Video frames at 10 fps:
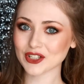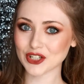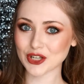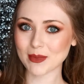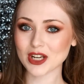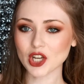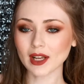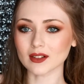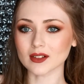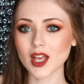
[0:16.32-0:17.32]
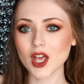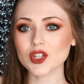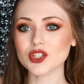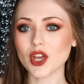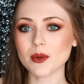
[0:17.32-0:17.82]
to my channel.
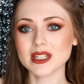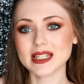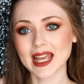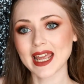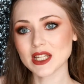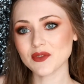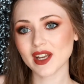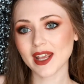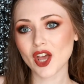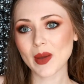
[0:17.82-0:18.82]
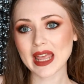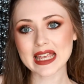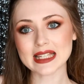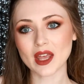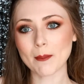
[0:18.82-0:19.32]
So today's video
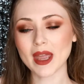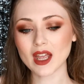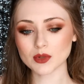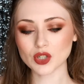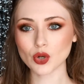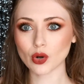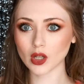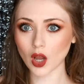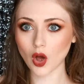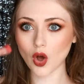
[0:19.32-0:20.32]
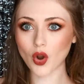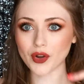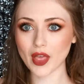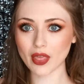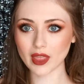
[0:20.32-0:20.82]
is a makeup tutorial
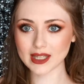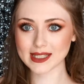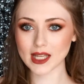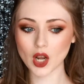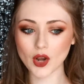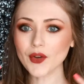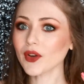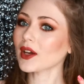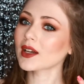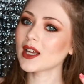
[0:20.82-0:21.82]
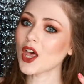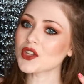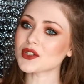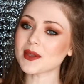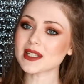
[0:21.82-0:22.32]
on this look.
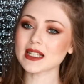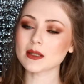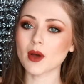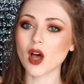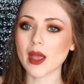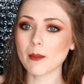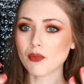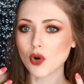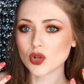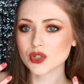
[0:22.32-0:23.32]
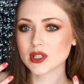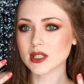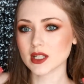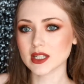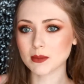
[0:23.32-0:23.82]
So this is my
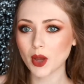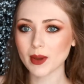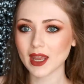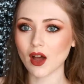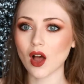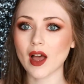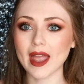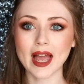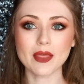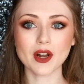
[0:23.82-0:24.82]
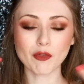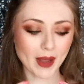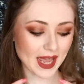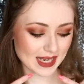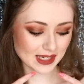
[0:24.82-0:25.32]
bronze smoky eye, and then I've
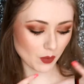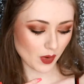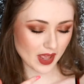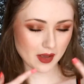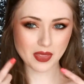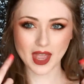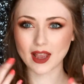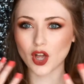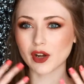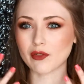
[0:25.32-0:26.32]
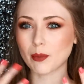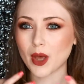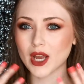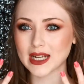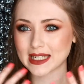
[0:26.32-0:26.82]
paired it with a kind of
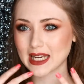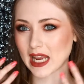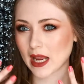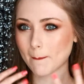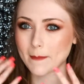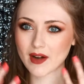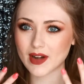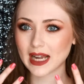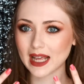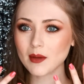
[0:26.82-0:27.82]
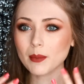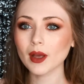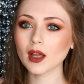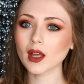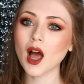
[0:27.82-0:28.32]
burgundy berry lip.
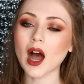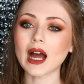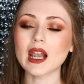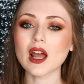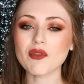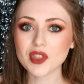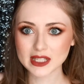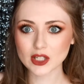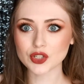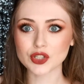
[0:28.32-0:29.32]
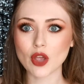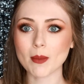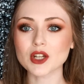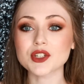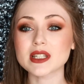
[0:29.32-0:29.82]
I love this look so
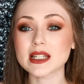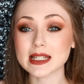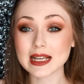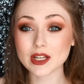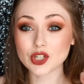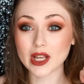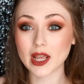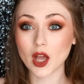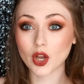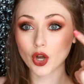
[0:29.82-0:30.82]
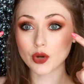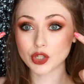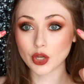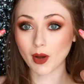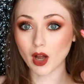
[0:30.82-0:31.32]
much. This is literally a
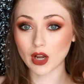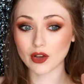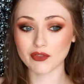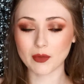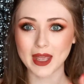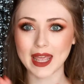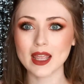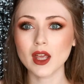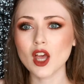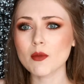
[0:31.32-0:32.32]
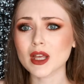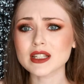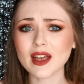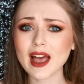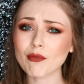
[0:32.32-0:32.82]
go-to eye look for me. Because
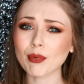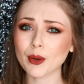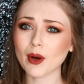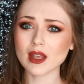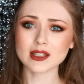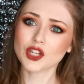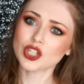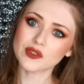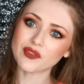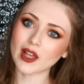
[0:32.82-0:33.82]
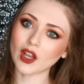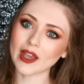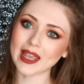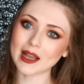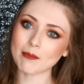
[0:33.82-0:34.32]
I have blue eyes, I just feel
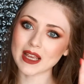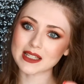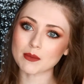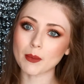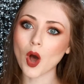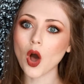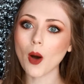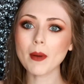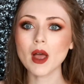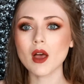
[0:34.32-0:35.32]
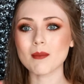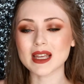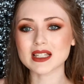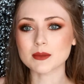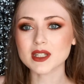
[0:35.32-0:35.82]
like it makes them pop,
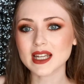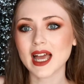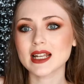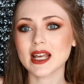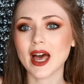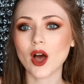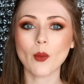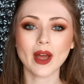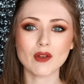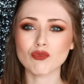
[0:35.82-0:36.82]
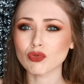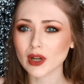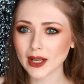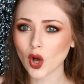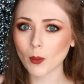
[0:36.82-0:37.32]
makes them stand out, and it
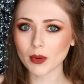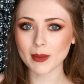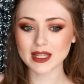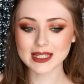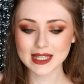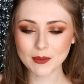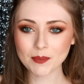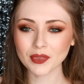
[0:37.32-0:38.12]
really complements them.